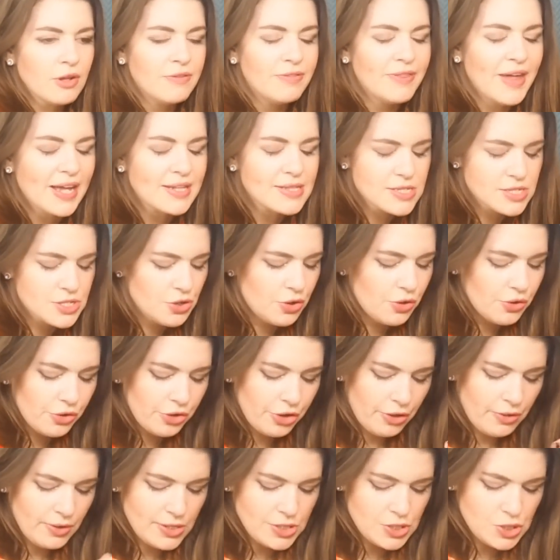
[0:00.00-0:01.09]
that's not
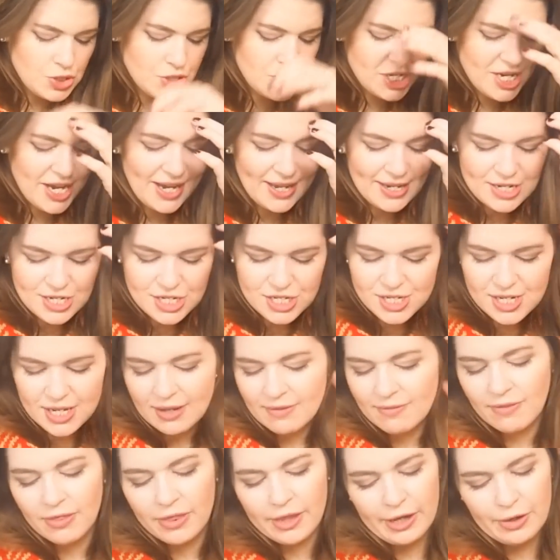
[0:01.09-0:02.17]
going to change,
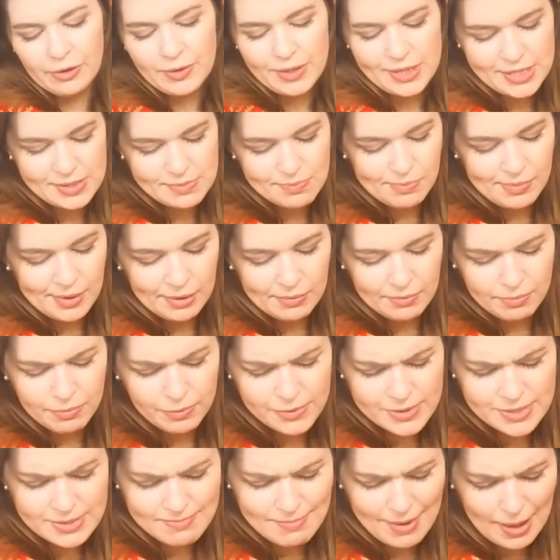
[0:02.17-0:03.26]
even though it
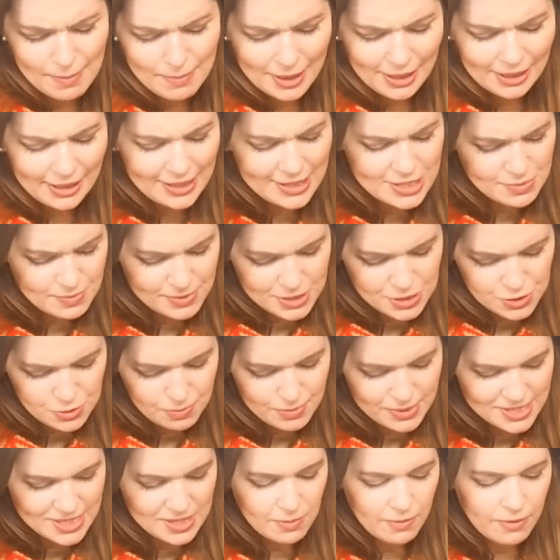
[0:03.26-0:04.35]
was maybe a little bit too
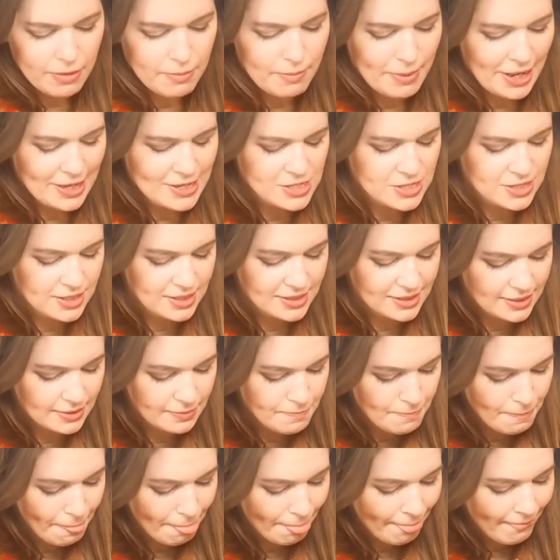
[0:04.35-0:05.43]
busy with the pattern.
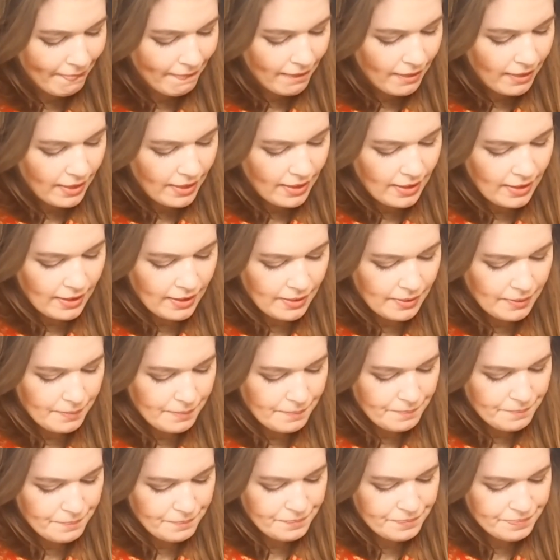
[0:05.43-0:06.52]

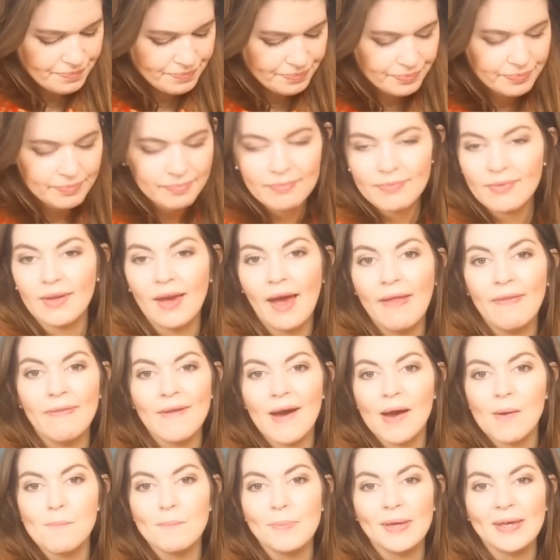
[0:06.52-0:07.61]
And
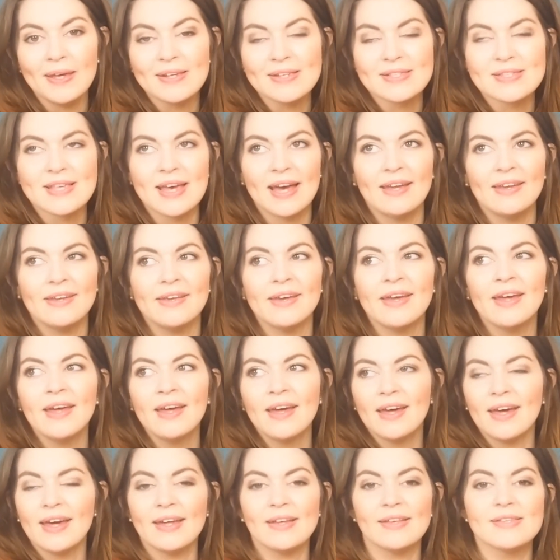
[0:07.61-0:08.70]
that being said,
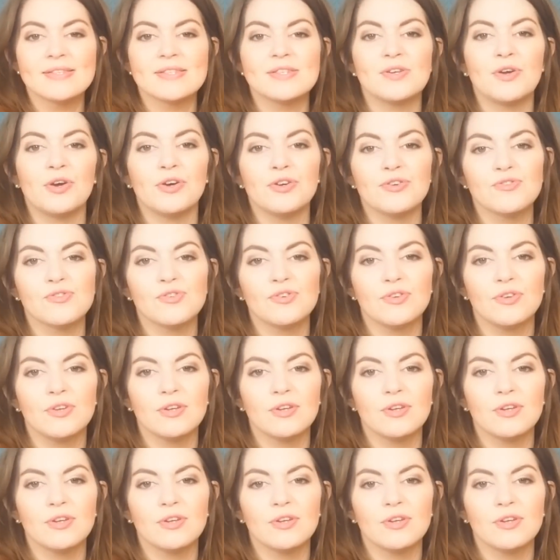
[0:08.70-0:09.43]
it's not